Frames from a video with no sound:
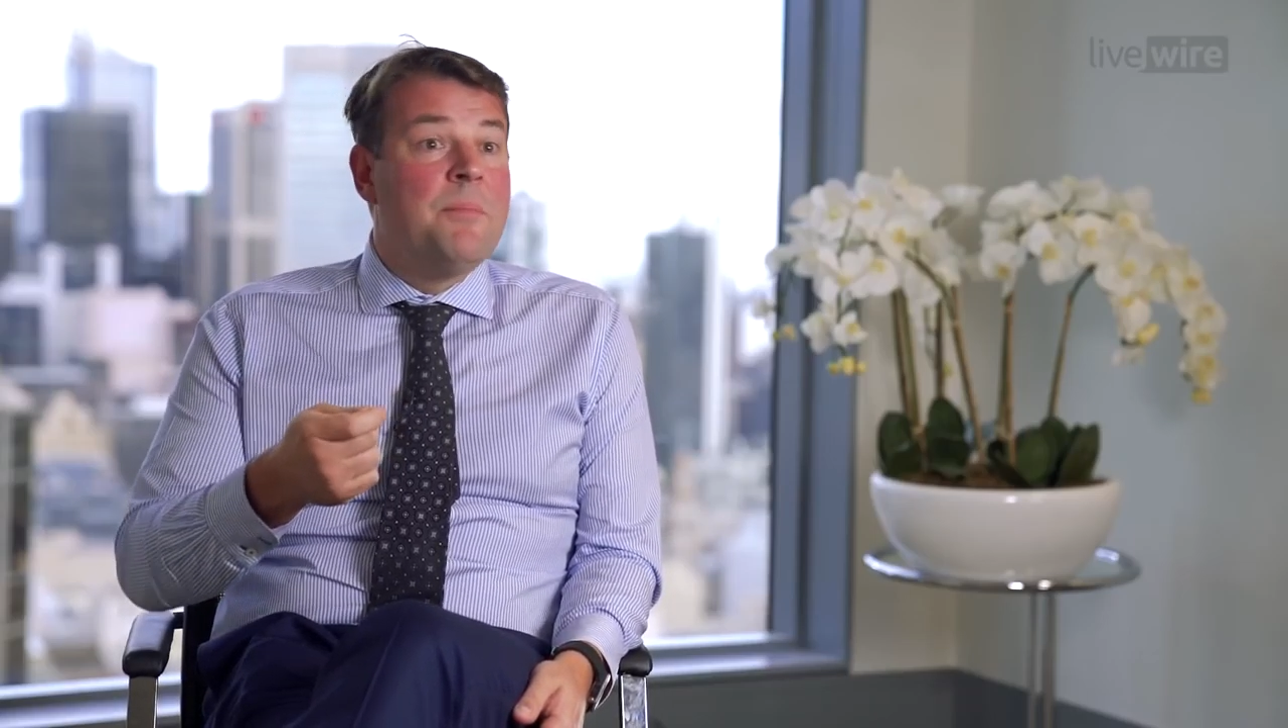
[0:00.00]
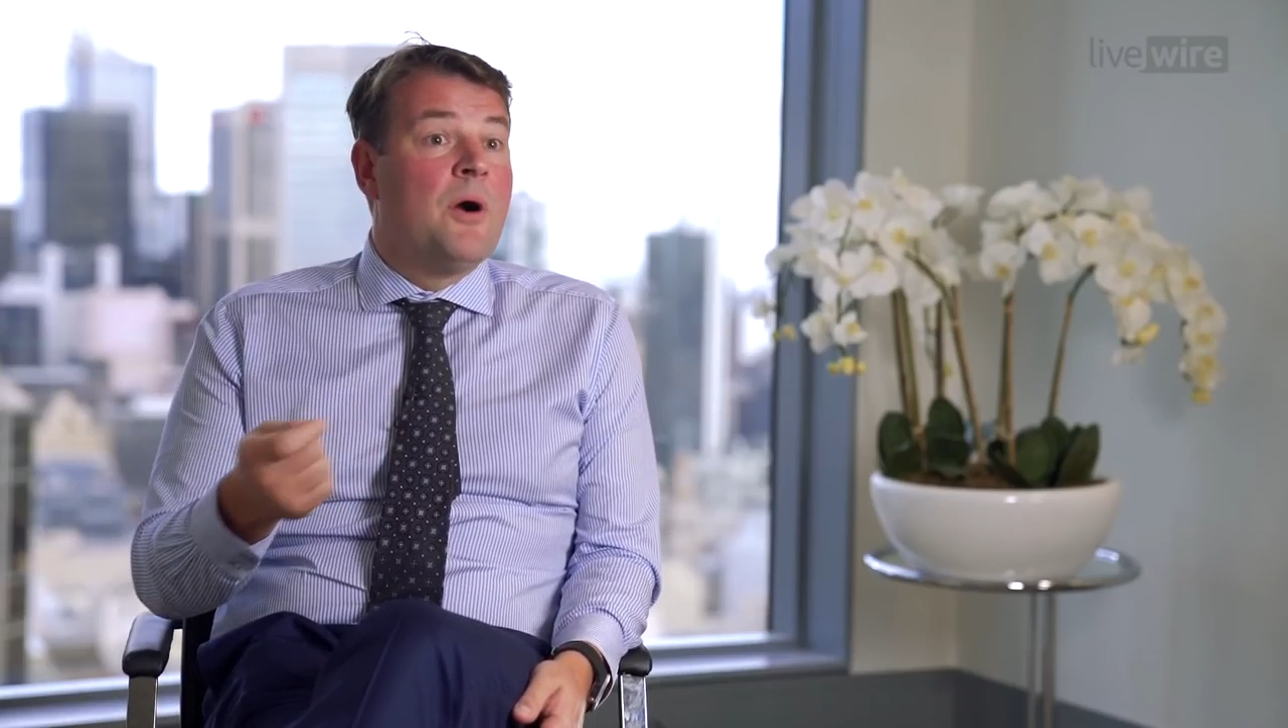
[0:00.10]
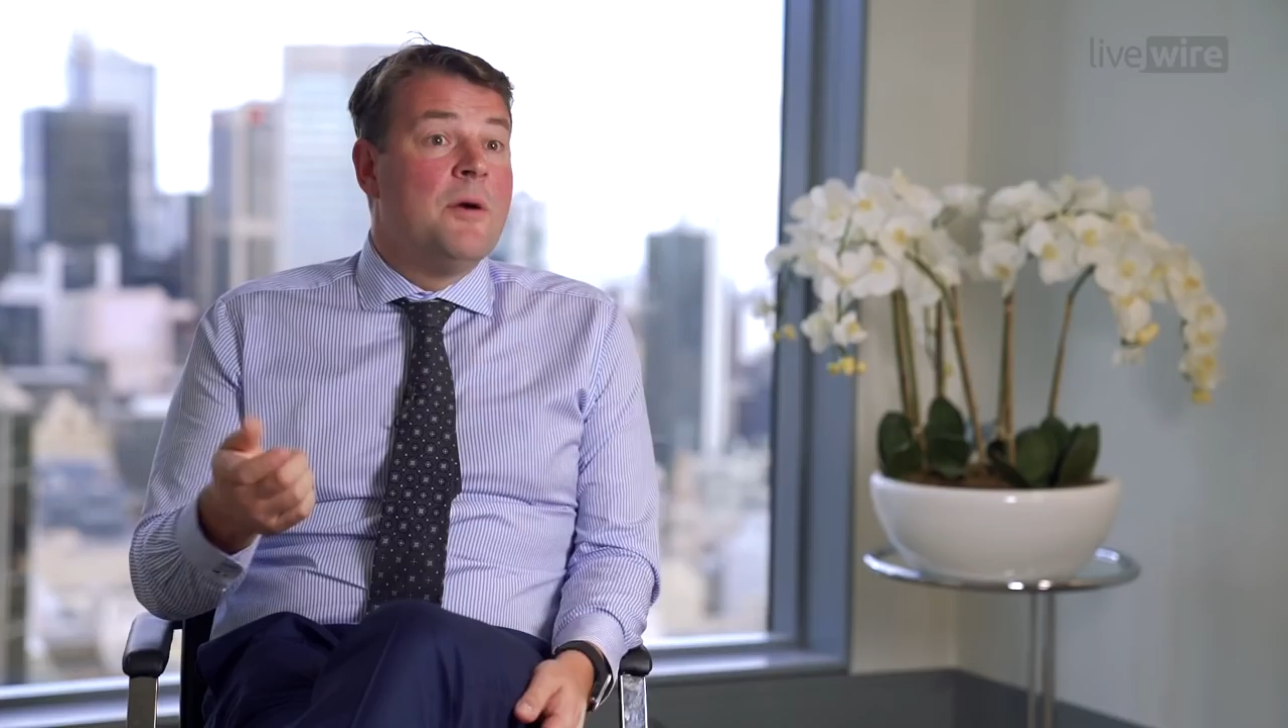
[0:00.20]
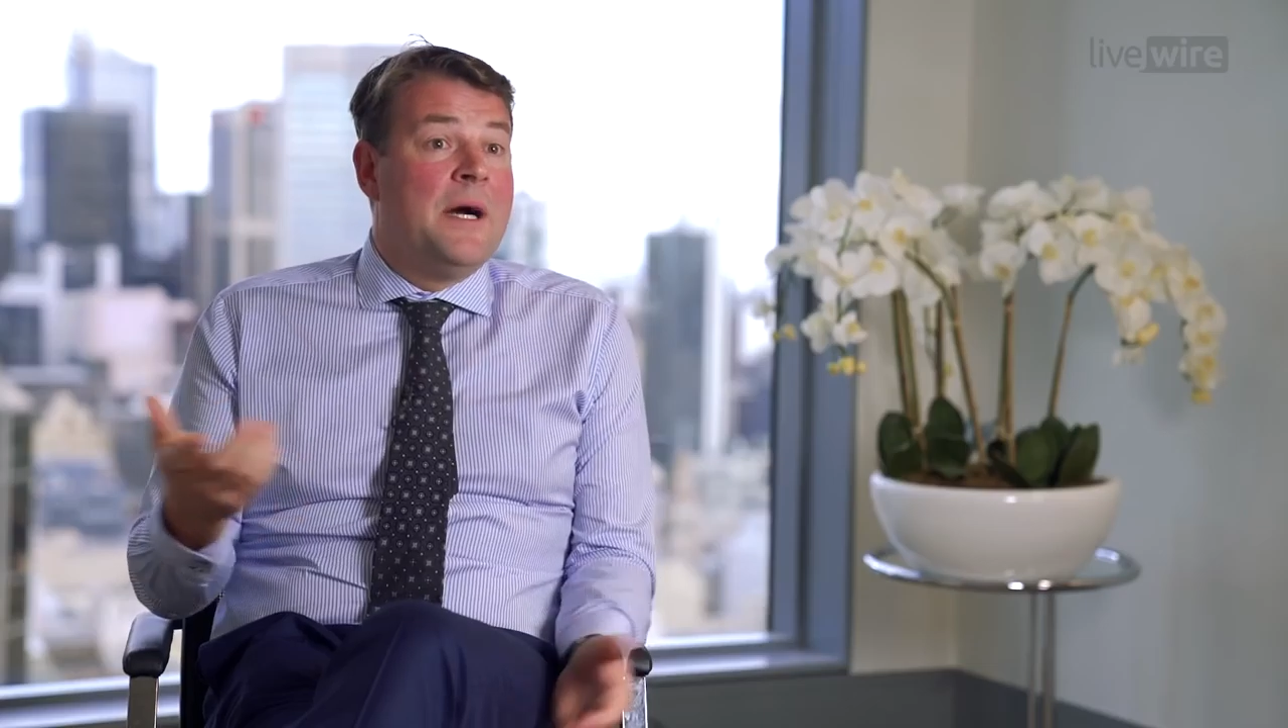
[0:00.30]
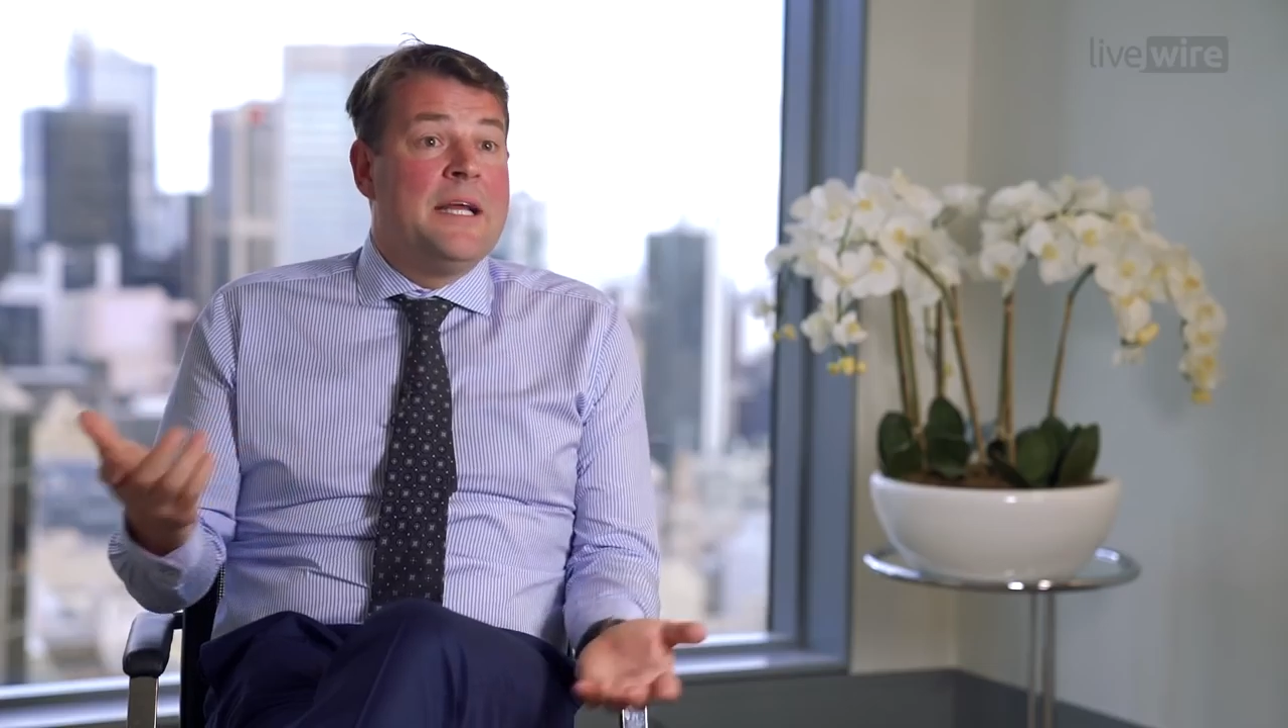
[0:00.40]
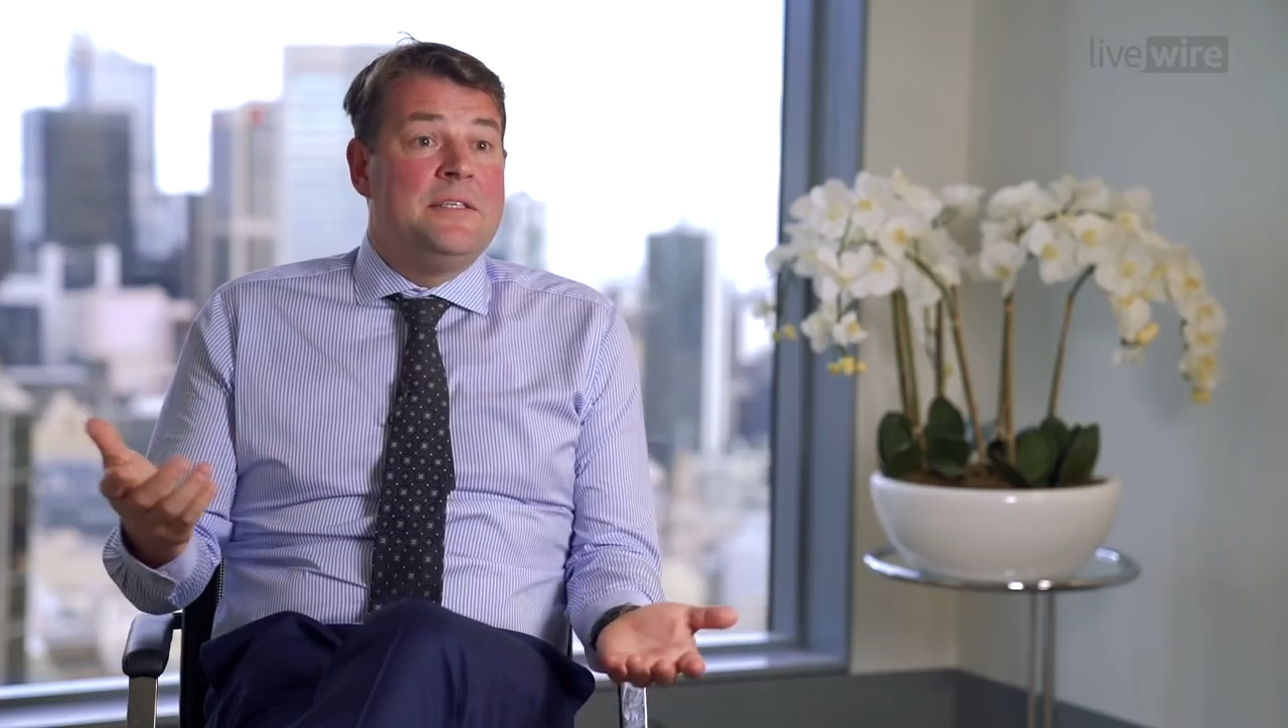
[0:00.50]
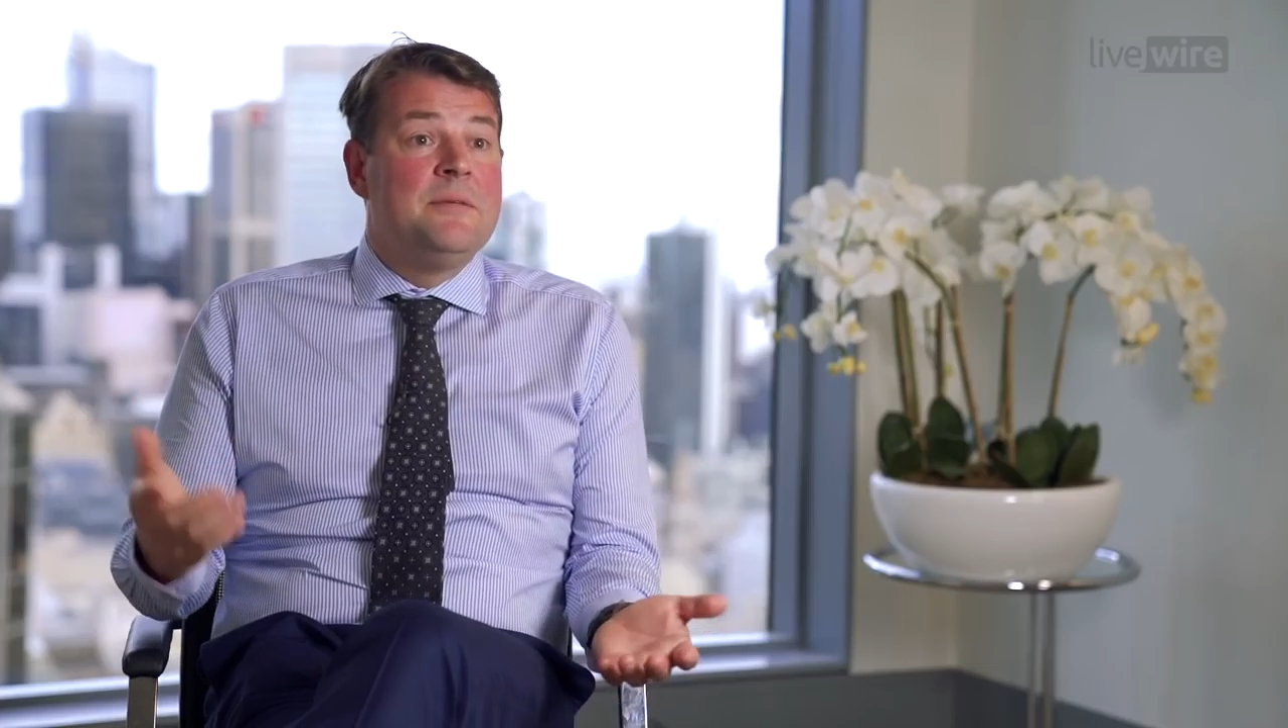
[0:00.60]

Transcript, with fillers: borrow money